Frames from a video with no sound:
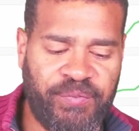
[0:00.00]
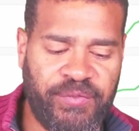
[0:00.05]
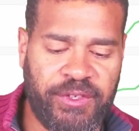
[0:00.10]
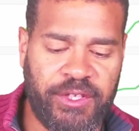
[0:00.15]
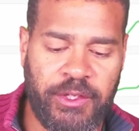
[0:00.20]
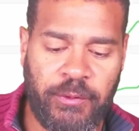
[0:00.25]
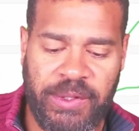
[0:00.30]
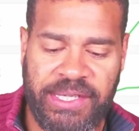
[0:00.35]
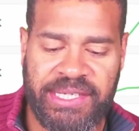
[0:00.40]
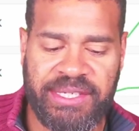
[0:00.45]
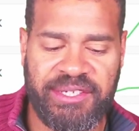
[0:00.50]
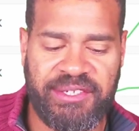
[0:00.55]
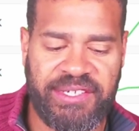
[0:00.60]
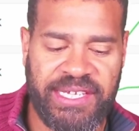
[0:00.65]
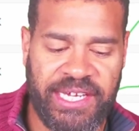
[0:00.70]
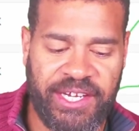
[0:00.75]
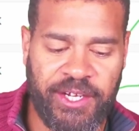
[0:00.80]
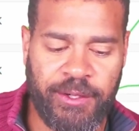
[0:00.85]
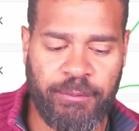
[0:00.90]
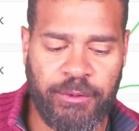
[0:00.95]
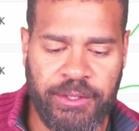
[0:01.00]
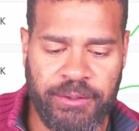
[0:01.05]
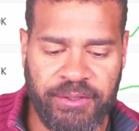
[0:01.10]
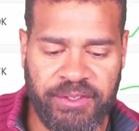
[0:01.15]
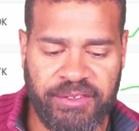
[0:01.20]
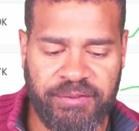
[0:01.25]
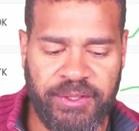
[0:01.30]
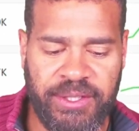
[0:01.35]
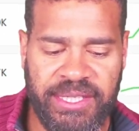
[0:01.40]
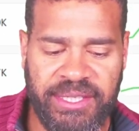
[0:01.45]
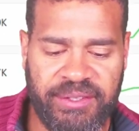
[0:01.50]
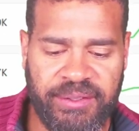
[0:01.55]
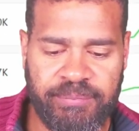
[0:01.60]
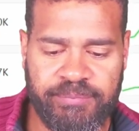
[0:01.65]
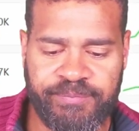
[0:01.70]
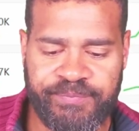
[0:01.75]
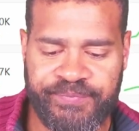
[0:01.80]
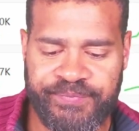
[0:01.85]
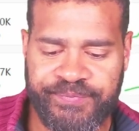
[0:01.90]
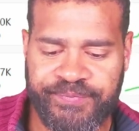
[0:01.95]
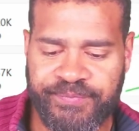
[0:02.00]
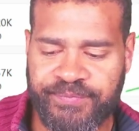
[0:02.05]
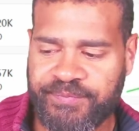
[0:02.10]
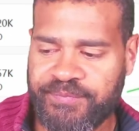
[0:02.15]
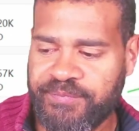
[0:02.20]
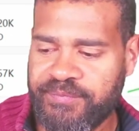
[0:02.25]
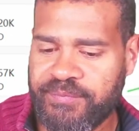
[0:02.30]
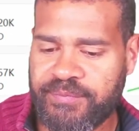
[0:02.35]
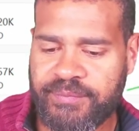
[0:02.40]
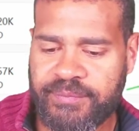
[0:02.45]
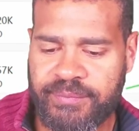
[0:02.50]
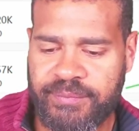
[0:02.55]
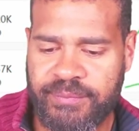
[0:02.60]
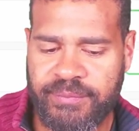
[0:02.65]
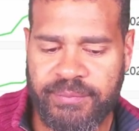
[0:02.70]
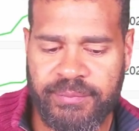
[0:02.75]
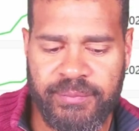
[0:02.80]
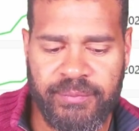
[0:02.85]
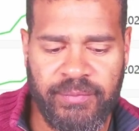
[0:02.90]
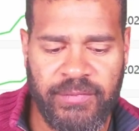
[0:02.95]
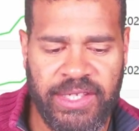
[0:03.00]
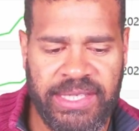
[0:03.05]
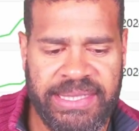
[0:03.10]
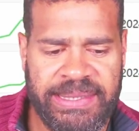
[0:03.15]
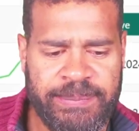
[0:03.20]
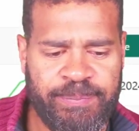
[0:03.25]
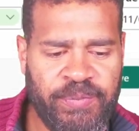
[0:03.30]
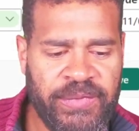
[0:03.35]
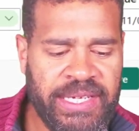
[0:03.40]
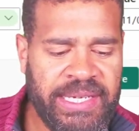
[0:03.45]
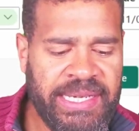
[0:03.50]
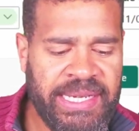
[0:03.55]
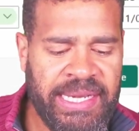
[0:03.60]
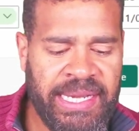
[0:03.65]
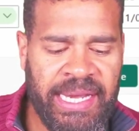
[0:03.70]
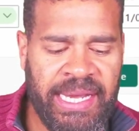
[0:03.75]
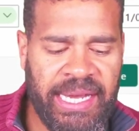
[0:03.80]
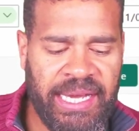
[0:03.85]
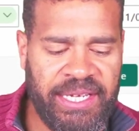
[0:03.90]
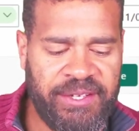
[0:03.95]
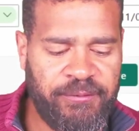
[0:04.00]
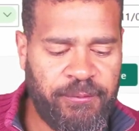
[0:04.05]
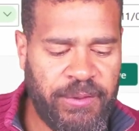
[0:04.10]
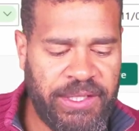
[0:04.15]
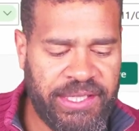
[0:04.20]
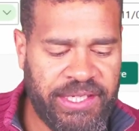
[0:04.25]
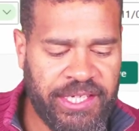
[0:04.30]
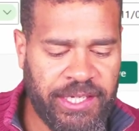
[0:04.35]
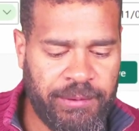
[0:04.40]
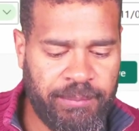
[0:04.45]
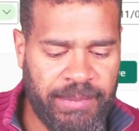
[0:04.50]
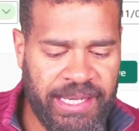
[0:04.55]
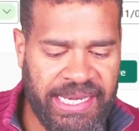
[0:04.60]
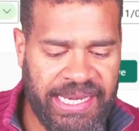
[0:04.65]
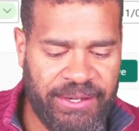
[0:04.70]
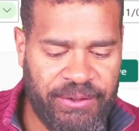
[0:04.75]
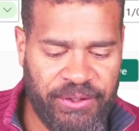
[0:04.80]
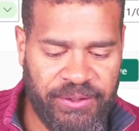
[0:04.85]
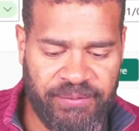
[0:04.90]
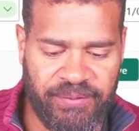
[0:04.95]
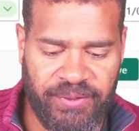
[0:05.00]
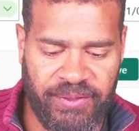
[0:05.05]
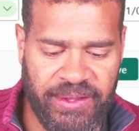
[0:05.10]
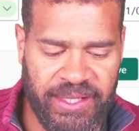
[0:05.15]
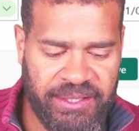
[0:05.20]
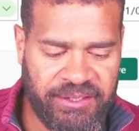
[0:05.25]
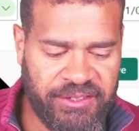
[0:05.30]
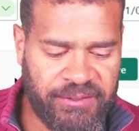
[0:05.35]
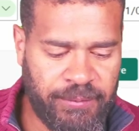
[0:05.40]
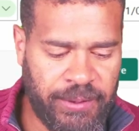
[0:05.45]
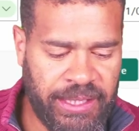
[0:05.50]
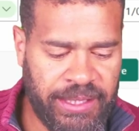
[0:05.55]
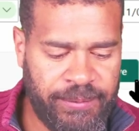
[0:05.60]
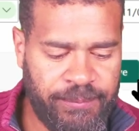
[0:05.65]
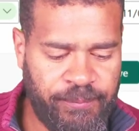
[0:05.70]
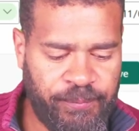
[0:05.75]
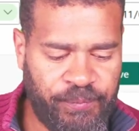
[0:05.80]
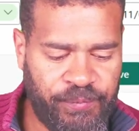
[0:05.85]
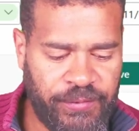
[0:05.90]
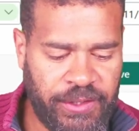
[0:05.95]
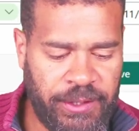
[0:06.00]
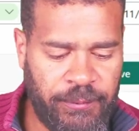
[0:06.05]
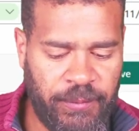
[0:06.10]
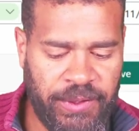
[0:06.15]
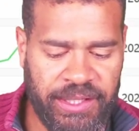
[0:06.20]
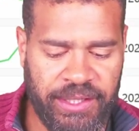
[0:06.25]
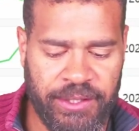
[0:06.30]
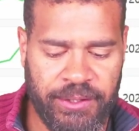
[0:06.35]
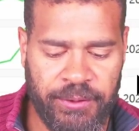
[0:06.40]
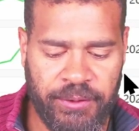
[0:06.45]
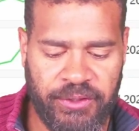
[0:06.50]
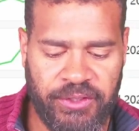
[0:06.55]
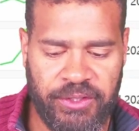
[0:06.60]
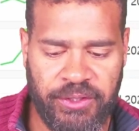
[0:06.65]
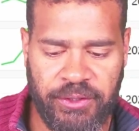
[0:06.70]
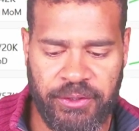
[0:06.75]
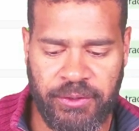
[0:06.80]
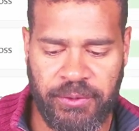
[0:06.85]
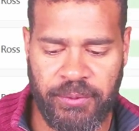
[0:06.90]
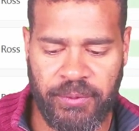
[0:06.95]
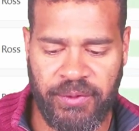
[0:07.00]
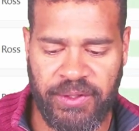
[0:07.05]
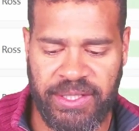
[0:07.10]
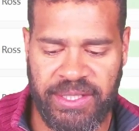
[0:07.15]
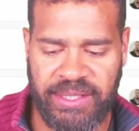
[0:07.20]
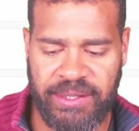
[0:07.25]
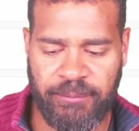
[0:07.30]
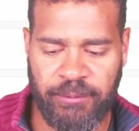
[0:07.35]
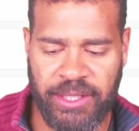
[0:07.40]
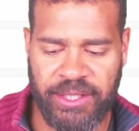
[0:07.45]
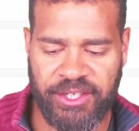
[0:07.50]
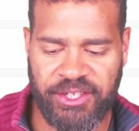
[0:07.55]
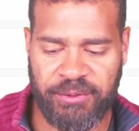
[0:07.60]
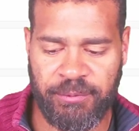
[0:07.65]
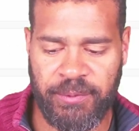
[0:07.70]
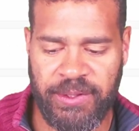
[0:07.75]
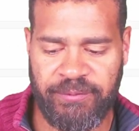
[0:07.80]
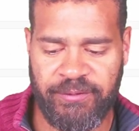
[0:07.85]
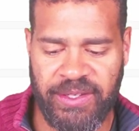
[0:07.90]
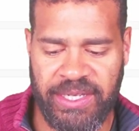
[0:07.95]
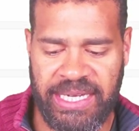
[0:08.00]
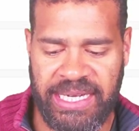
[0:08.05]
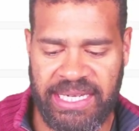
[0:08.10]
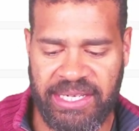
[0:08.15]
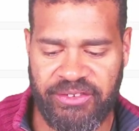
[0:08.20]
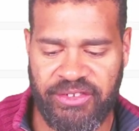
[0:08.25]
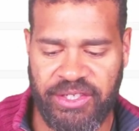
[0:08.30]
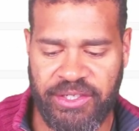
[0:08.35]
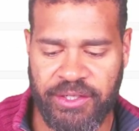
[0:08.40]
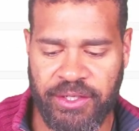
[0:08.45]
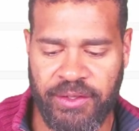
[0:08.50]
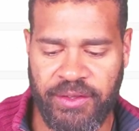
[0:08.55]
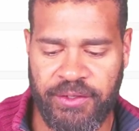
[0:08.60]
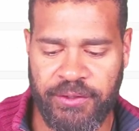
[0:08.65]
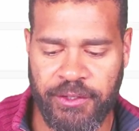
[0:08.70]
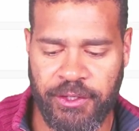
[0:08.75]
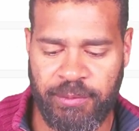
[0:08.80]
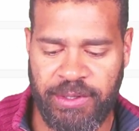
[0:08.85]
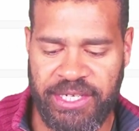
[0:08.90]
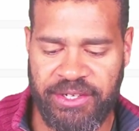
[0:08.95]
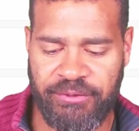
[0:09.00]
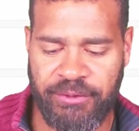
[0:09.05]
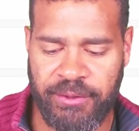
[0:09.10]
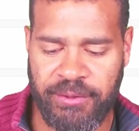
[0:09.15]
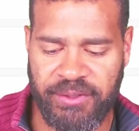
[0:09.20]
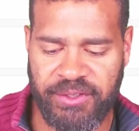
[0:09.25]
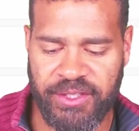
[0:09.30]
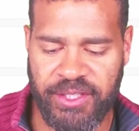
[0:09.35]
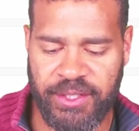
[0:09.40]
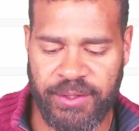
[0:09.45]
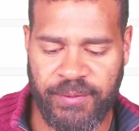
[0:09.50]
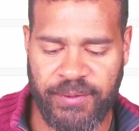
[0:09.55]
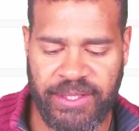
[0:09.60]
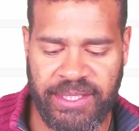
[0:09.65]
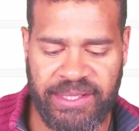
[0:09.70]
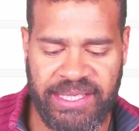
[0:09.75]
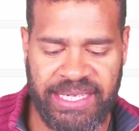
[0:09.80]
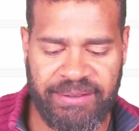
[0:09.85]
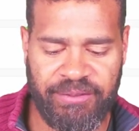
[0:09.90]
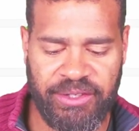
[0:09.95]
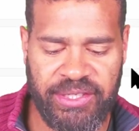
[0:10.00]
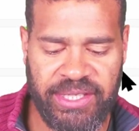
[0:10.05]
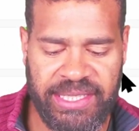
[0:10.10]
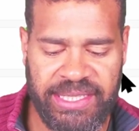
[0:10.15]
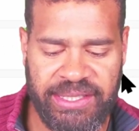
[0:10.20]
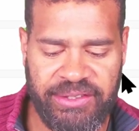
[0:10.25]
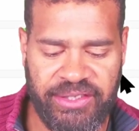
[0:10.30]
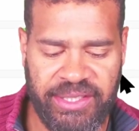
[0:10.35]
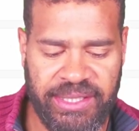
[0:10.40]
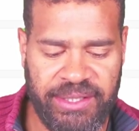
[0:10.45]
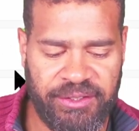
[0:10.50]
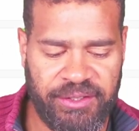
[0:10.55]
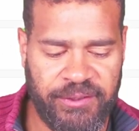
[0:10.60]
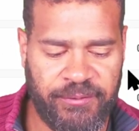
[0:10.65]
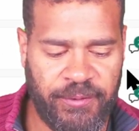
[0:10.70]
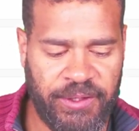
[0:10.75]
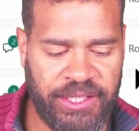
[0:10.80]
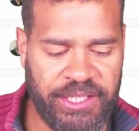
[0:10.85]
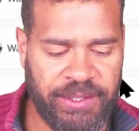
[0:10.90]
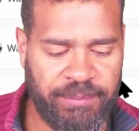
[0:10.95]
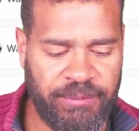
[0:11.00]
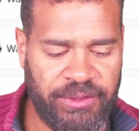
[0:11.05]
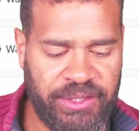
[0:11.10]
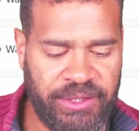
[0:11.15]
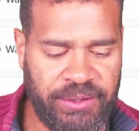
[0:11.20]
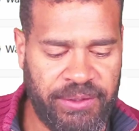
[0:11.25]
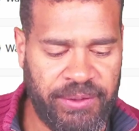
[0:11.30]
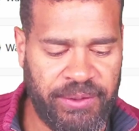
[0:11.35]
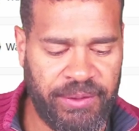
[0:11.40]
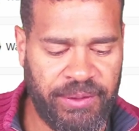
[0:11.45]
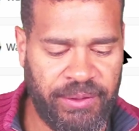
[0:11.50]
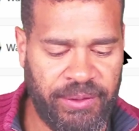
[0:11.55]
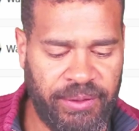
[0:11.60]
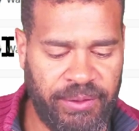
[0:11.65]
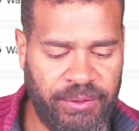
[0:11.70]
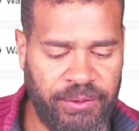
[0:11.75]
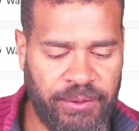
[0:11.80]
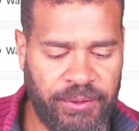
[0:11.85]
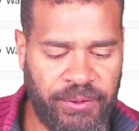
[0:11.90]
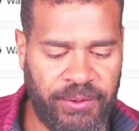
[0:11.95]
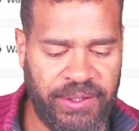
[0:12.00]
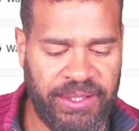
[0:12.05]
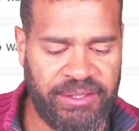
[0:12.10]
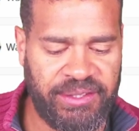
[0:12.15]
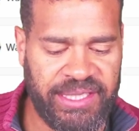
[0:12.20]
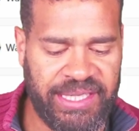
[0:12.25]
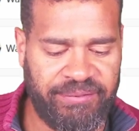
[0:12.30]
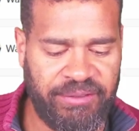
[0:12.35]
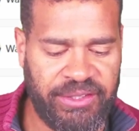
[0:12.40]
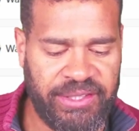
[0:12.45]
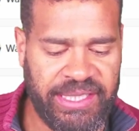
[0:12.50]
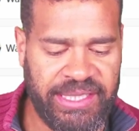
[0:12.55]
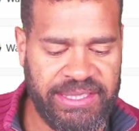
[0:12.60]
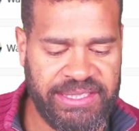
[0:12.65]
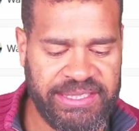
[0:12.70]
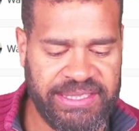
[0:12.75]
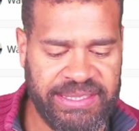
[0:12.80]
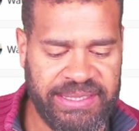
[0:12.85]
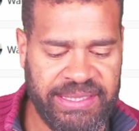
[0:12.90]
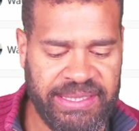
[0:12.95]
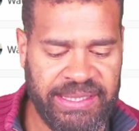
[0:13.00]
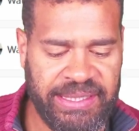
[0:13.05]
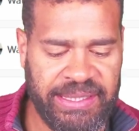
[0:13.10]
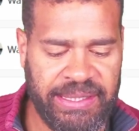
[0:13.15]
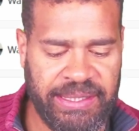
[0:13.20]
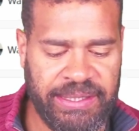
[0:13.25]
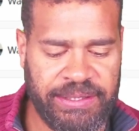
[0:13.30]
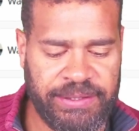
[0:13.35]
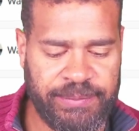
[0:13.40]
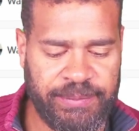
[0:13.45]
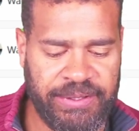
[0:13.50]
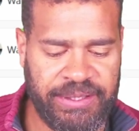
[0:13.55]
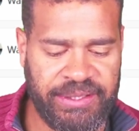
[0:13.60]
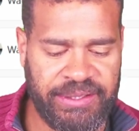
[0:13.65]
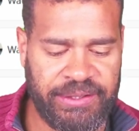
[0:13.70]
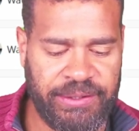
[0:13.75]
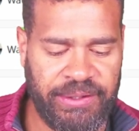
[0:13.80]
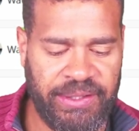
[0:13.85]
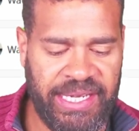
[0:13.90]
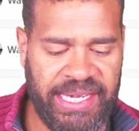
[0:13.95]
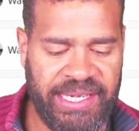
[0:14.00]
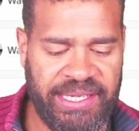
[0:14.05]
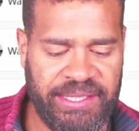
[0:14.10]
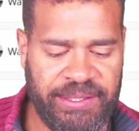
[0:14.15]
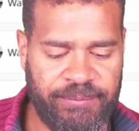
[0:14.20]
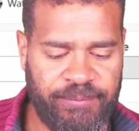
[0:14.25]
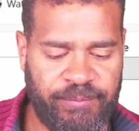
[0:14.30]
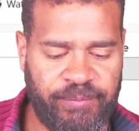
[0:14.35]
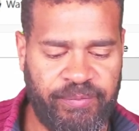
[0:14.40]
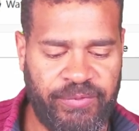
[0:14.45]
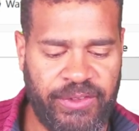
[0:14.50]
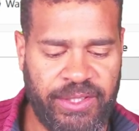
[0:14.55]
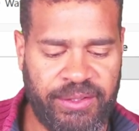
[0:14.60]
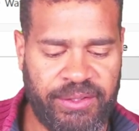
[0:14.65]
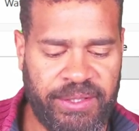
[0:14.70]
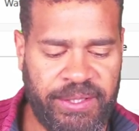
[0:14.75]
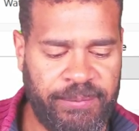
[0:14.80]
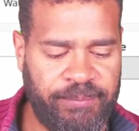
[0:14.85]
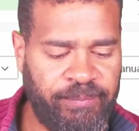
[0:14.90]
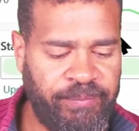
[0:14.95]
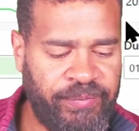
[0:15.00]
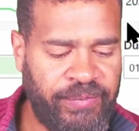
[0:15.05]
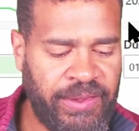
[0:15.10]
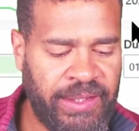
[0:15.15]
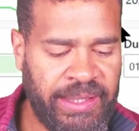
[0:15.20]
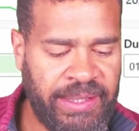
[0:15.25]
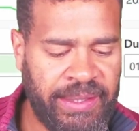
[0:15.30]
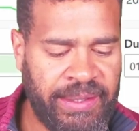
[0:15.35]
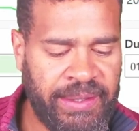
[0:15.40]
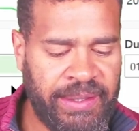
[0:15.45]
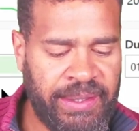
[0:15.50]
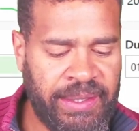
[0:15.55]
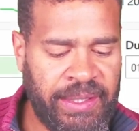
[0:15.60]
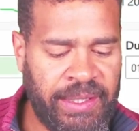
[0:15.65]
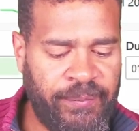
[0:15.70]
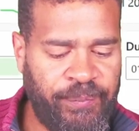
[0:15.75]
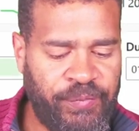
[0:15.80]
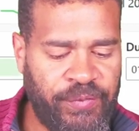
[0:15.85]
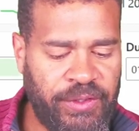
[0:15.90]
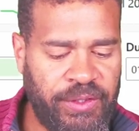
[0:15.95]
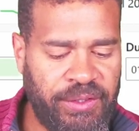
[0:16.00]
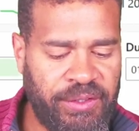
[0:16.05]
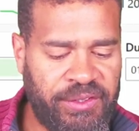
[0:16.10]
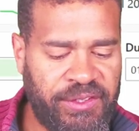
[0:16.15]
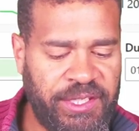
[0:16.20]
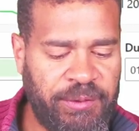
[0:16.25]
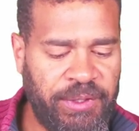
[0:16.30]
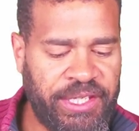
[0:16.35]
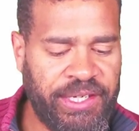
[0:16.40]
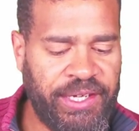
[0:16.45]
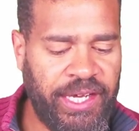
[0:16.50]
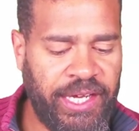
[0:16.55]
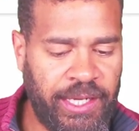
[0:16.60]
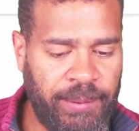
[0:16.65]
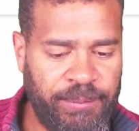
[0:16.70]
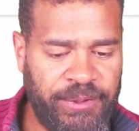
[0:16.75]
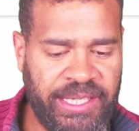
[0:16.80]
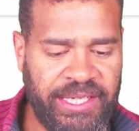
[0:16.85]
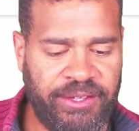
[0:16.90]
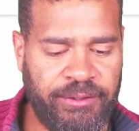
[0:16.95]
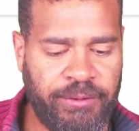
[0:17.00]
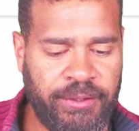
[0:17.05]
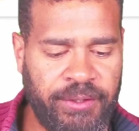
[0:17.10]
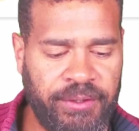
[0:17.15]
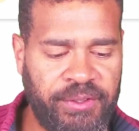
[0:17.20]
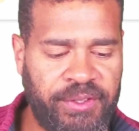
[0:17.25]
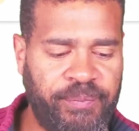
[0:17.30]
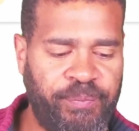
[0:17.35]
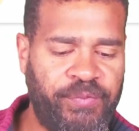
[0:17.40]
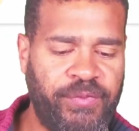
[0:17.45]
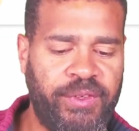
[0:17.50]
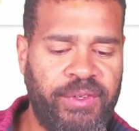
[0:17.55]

So we can set up rules for these. Okay, and if we come out of this one and we go to the ones that we've actually got the automated rules on, like the average hygiene. So if we come to Northeast average hygiene, oh, go to edit, sorry, you can see we can update the rules.